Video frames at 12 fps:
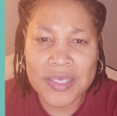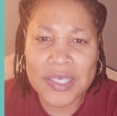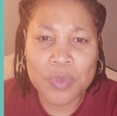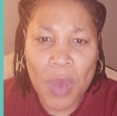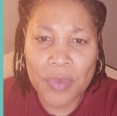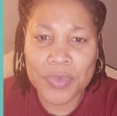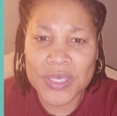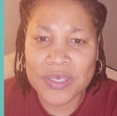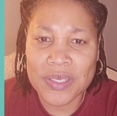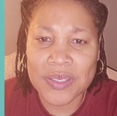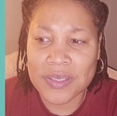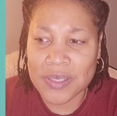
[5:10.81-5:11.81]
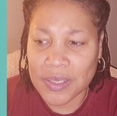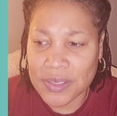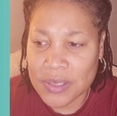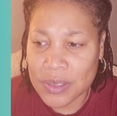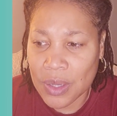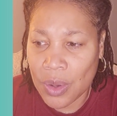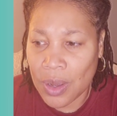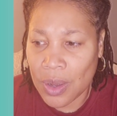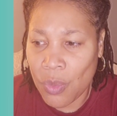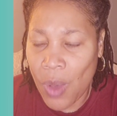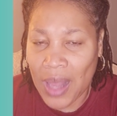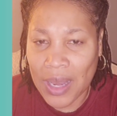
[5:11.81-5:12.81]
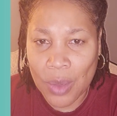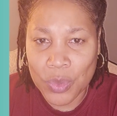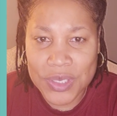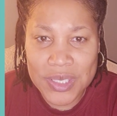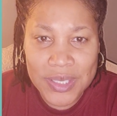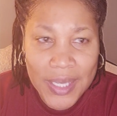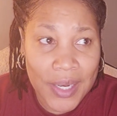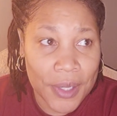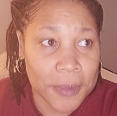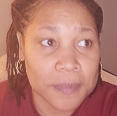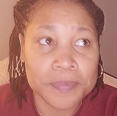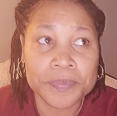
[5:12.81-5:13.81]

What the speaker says: small businesses while I was there.